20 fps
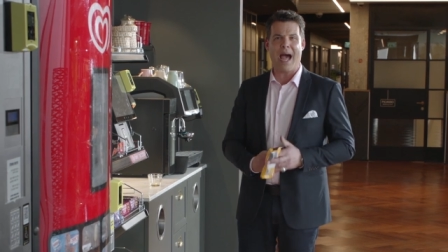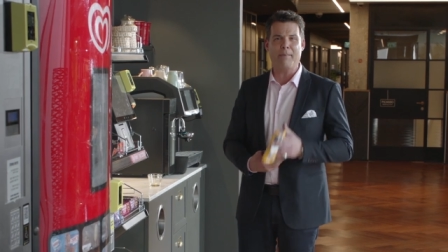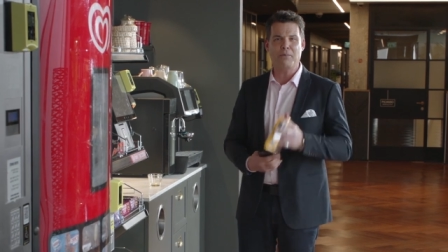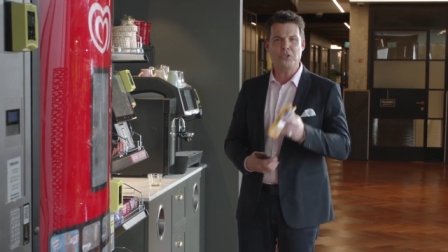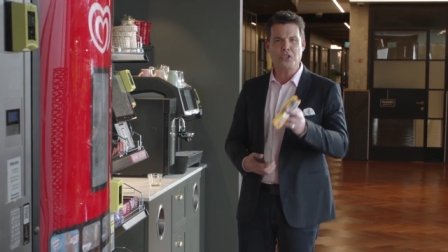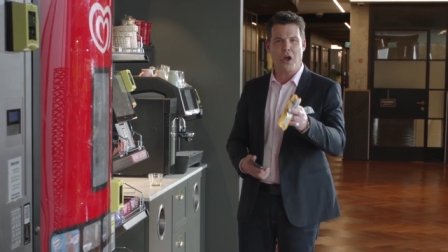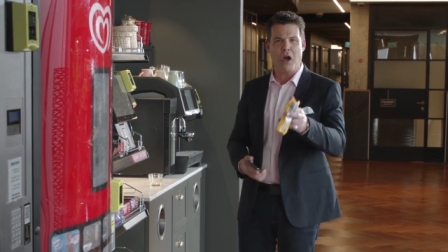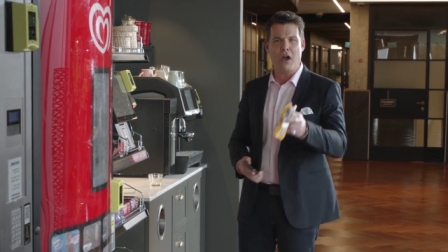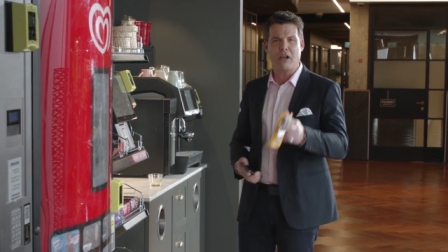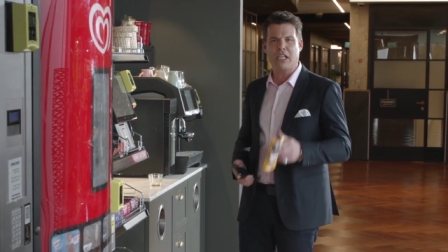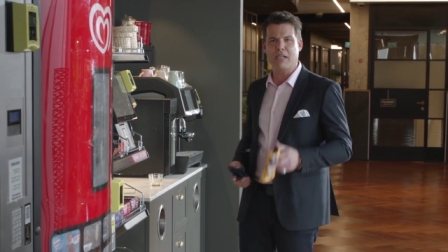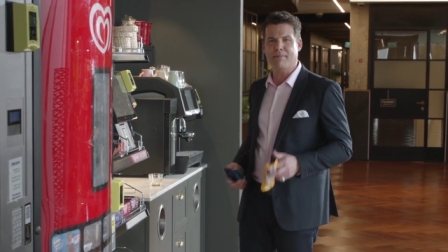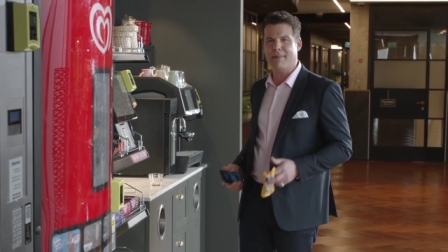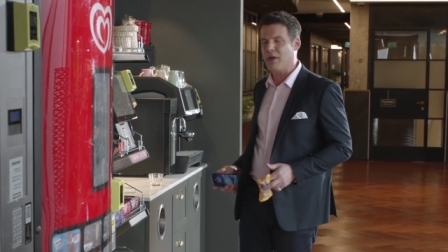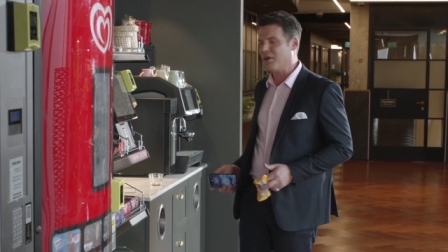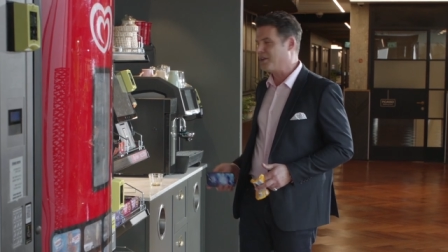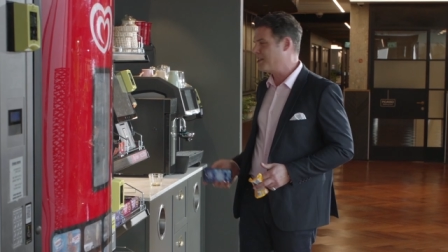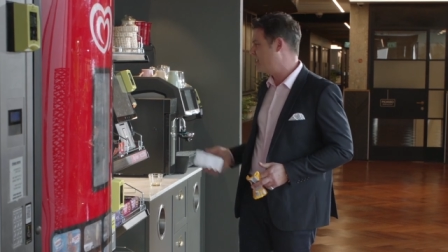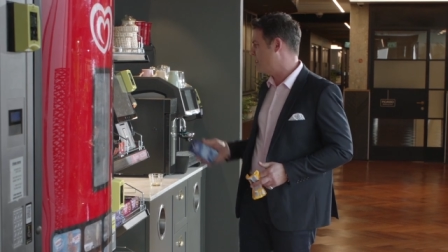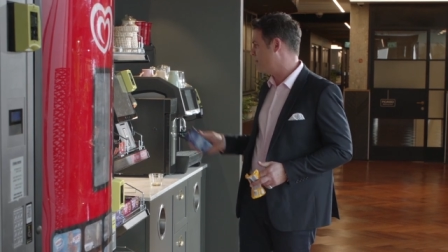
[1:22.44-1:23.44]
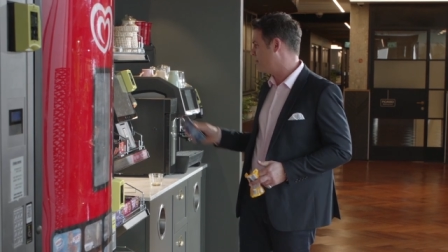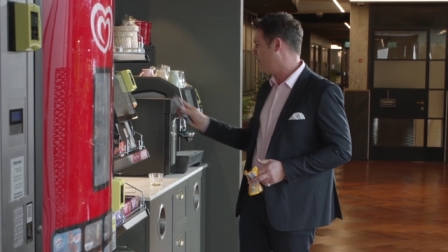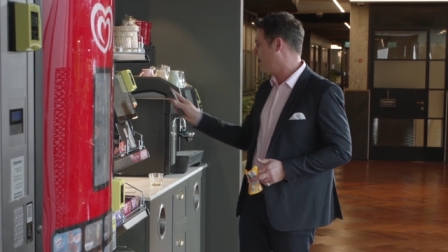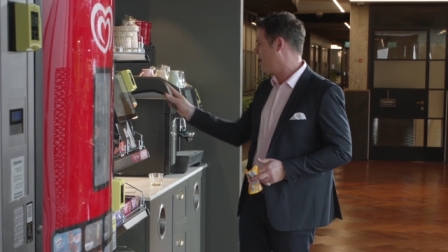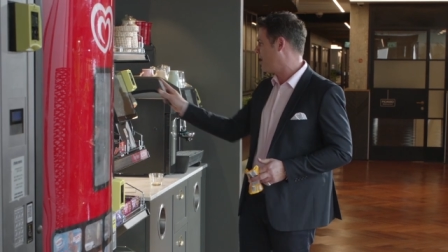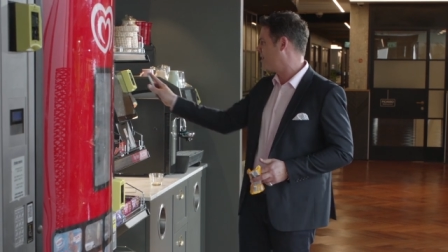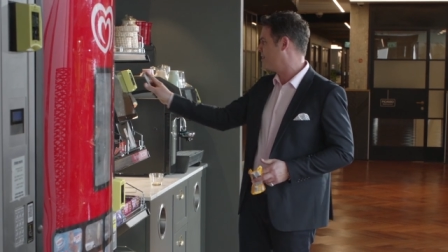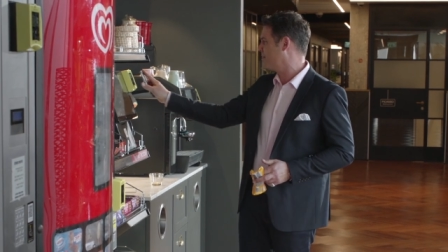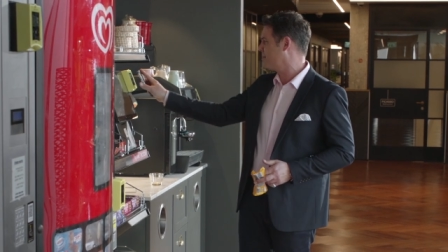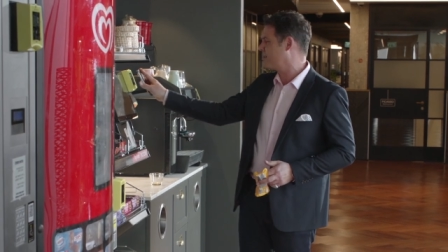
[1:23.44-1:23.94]
I'm talking about SIM
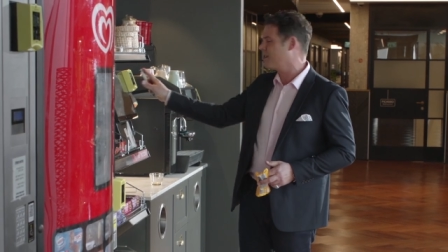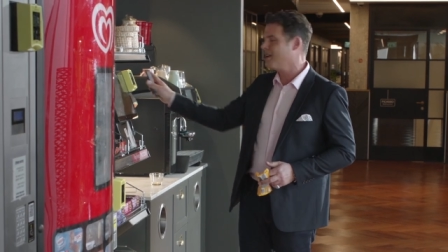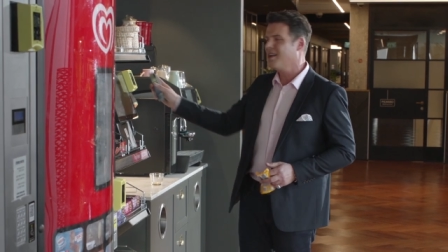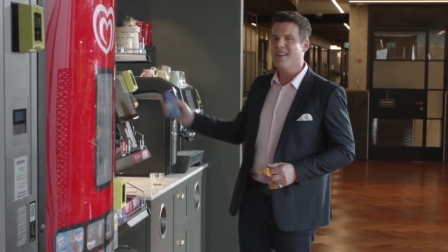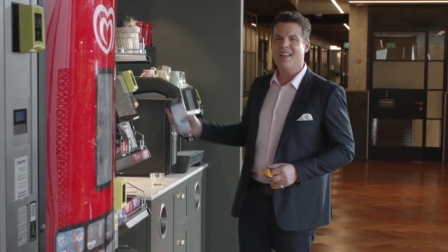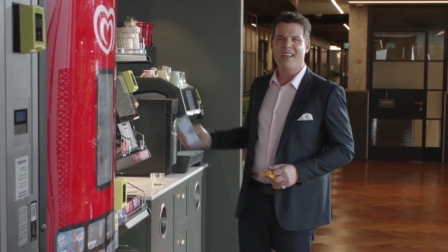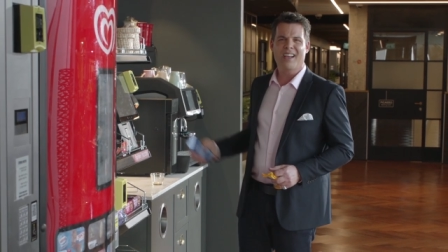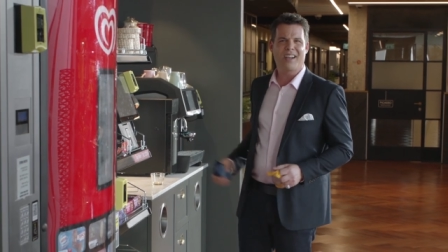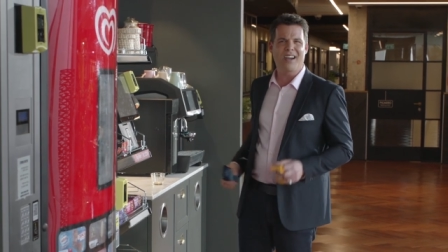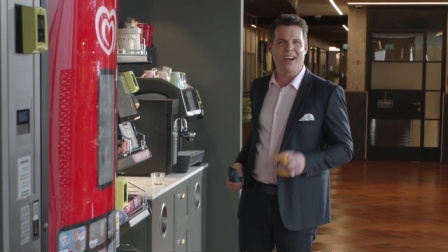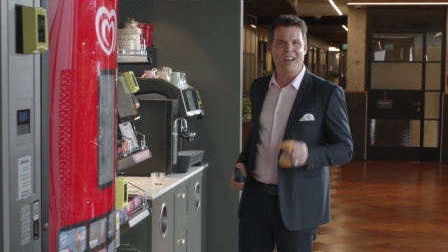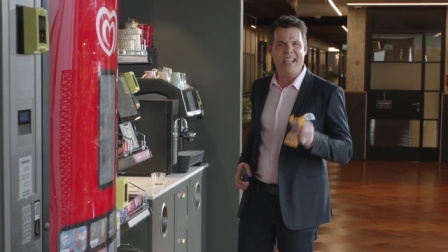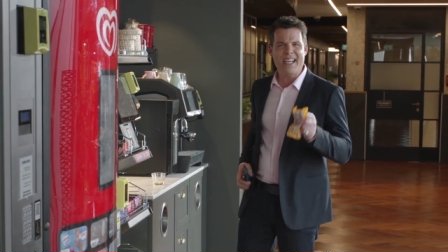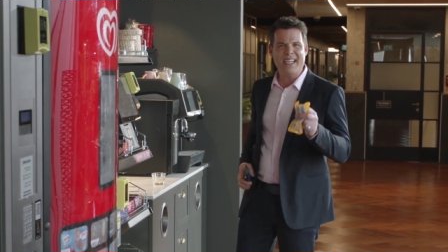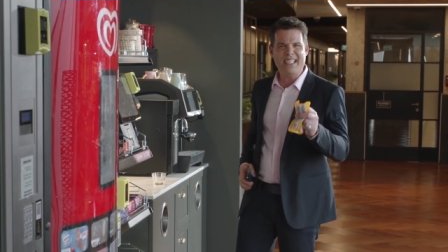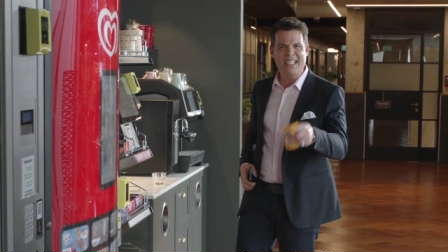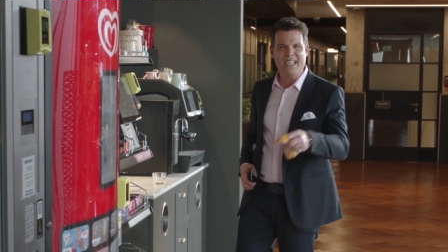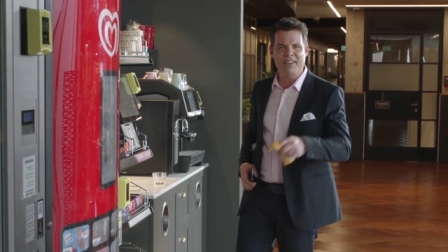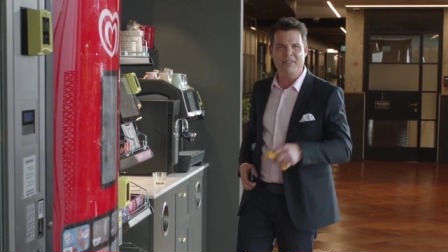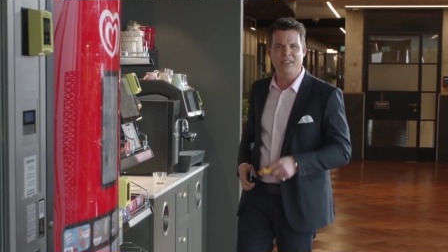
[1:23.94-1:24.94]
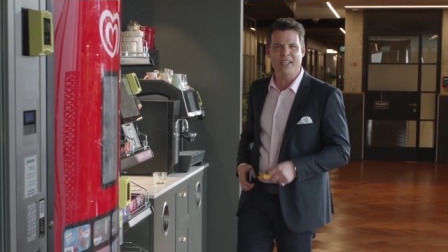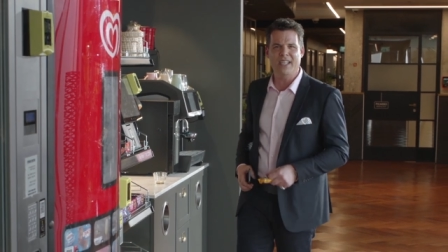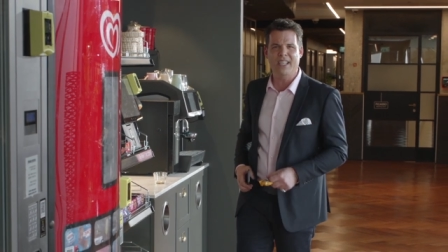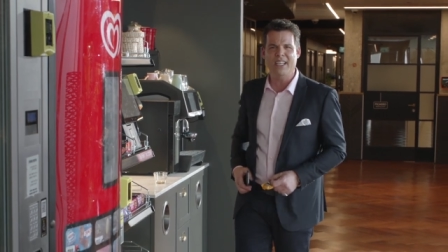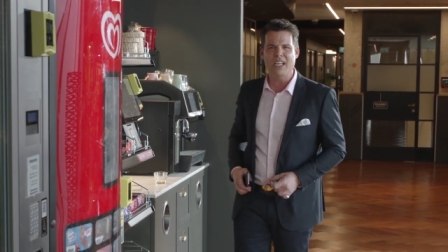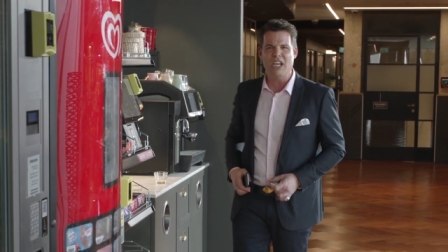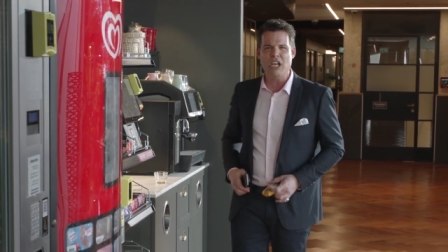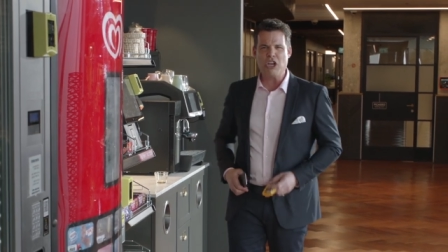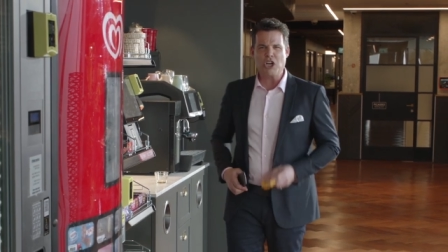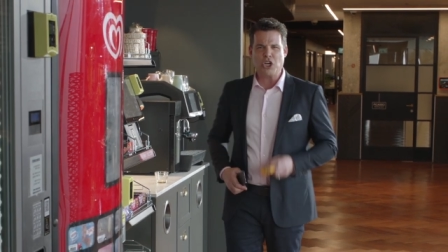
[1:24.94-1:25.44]
cards,
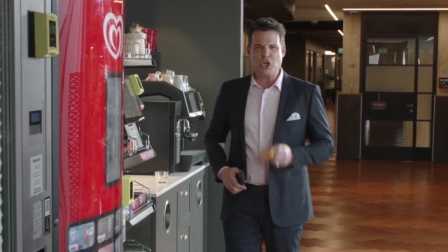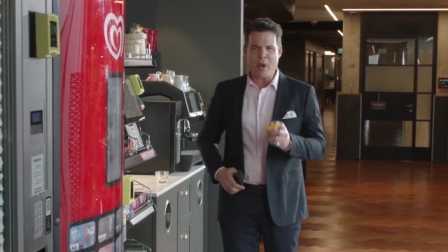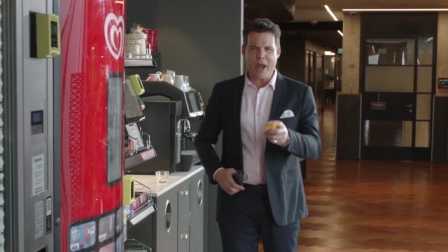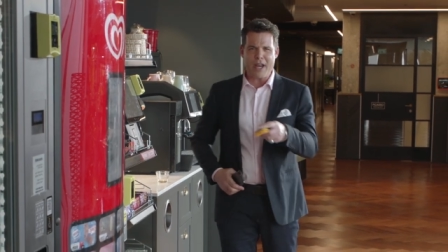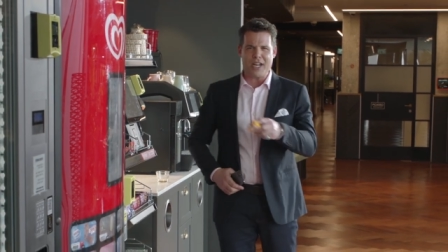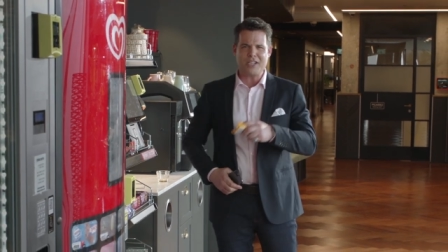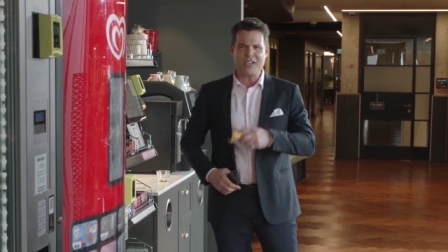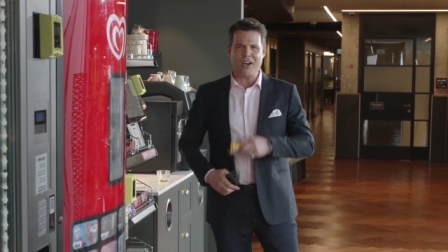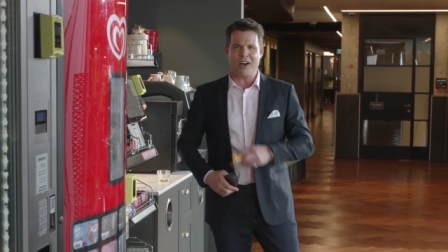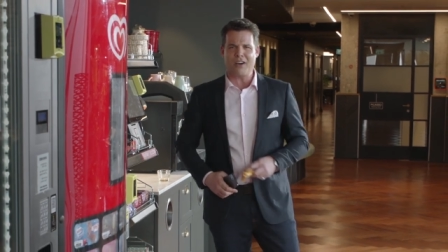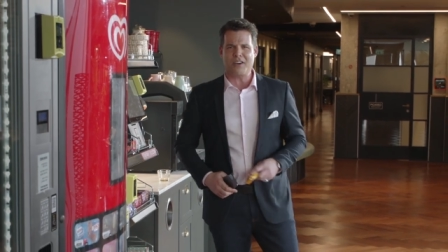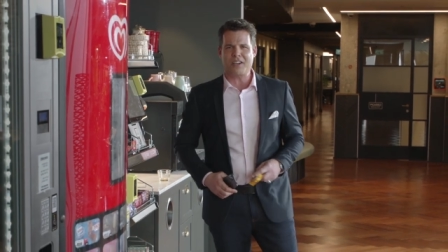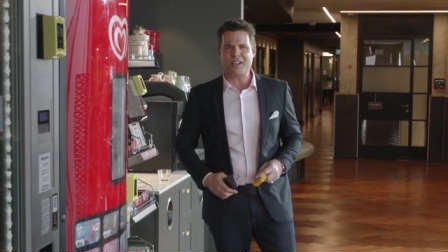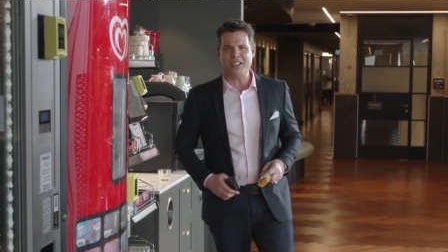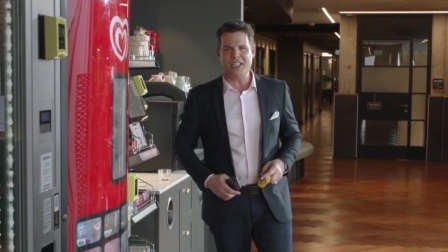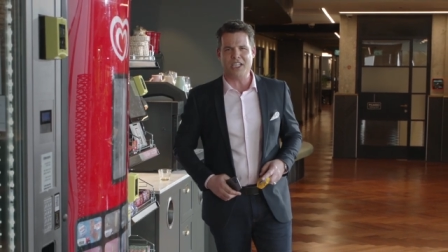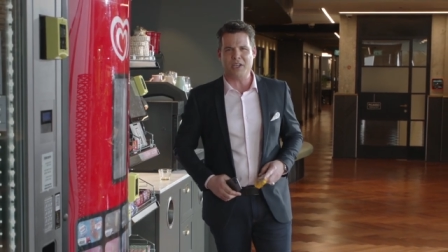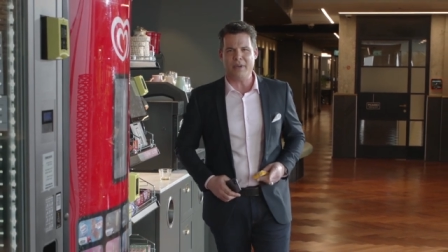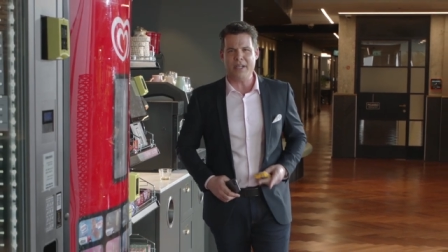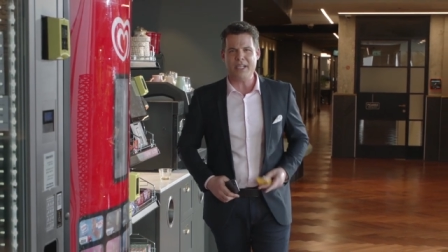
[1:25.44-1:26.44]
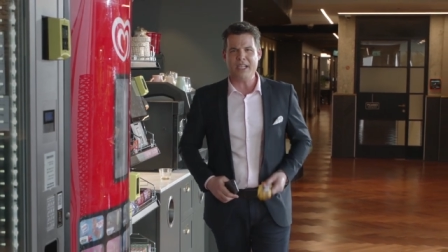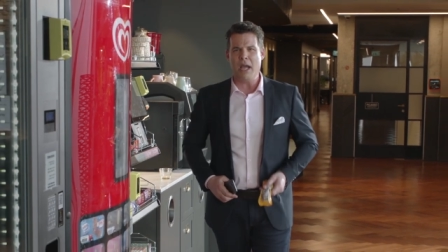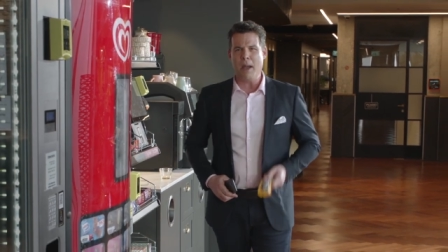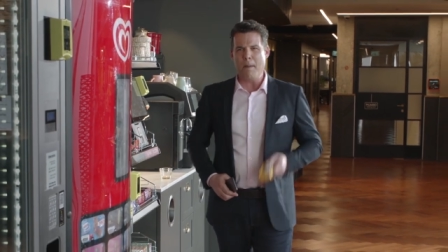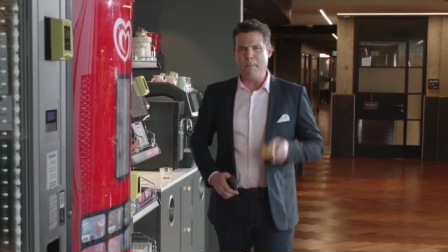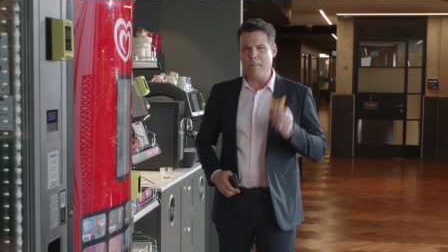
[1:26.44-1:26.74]
connectivity, credit card clearing,